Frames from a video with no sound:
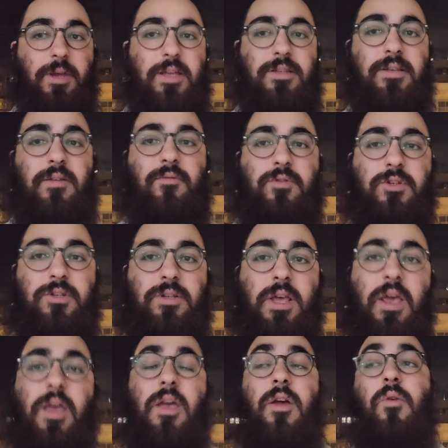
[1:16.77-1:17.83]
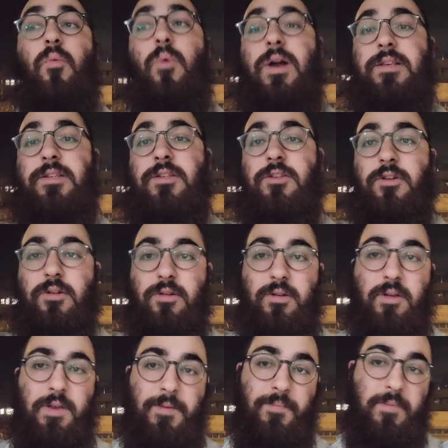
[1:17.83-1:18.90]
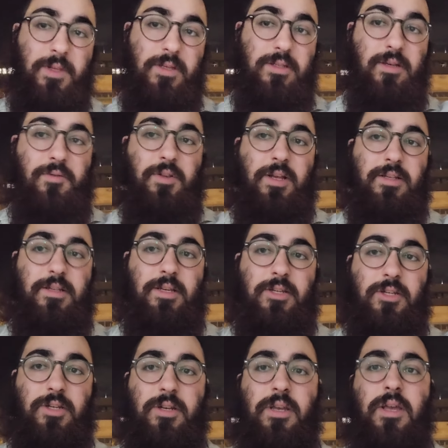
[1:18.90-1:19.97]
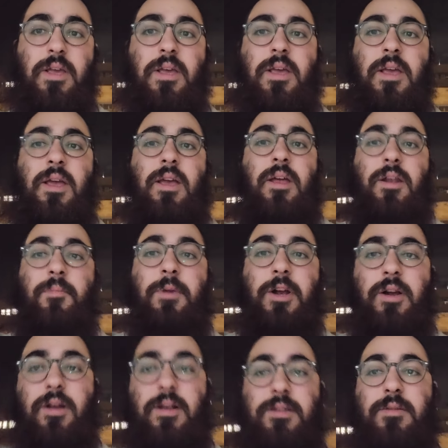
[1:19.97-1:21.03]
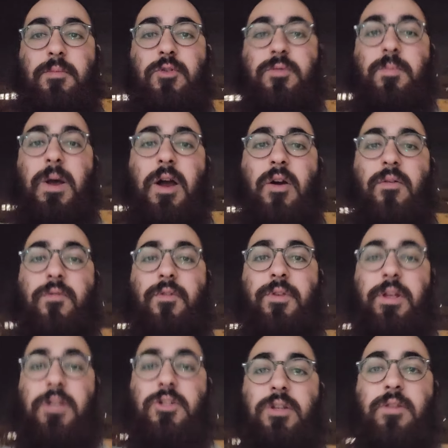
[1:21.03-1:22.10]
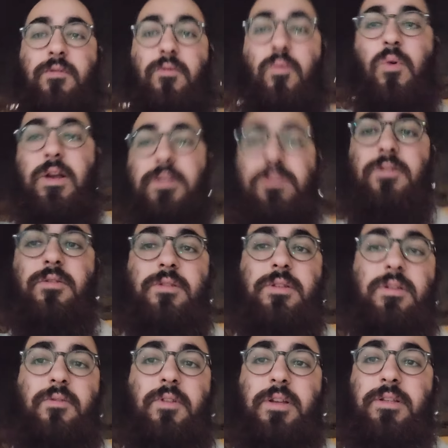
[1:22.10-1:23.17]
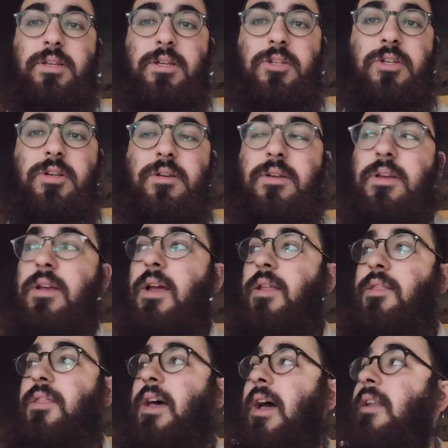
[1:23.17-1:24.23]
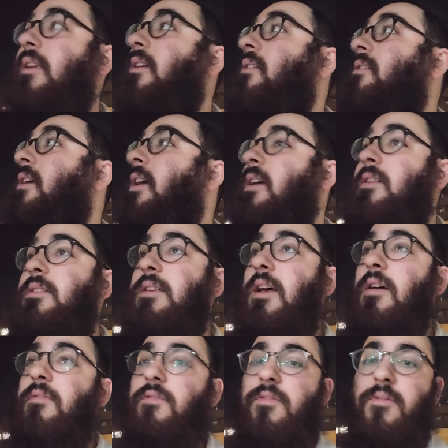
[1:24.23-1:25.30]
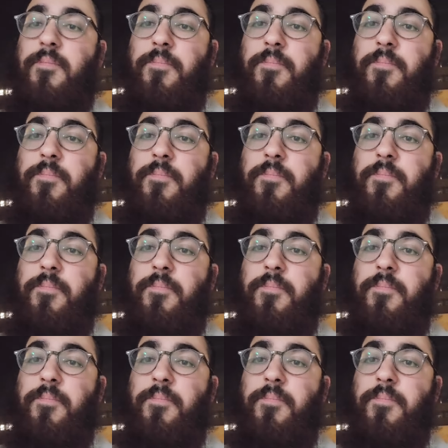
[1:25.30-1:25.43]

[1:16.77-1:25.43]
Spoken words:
Esav, which is Western civilization. And America is the most powerful nation of Western civilization. And that is Esav.